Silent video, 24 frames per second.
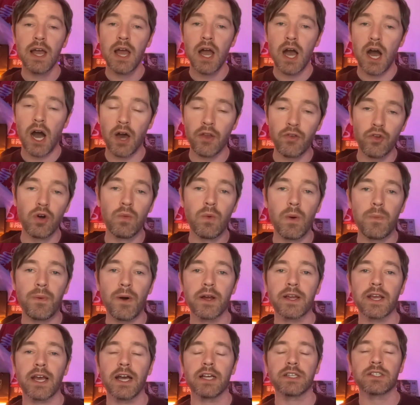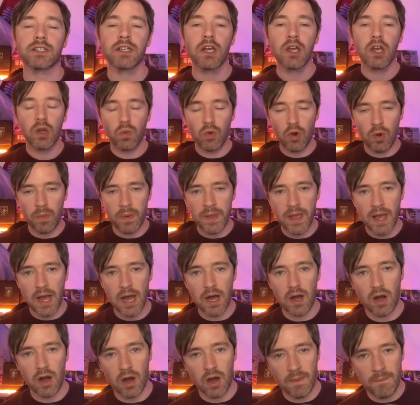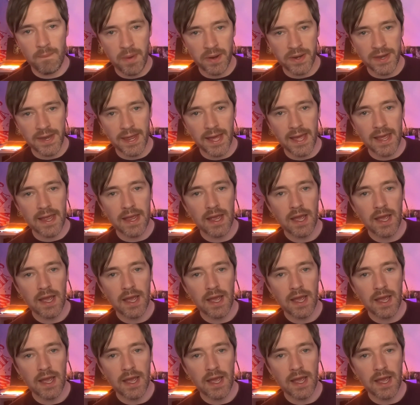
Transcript: Our normal podcast will be out on Monday.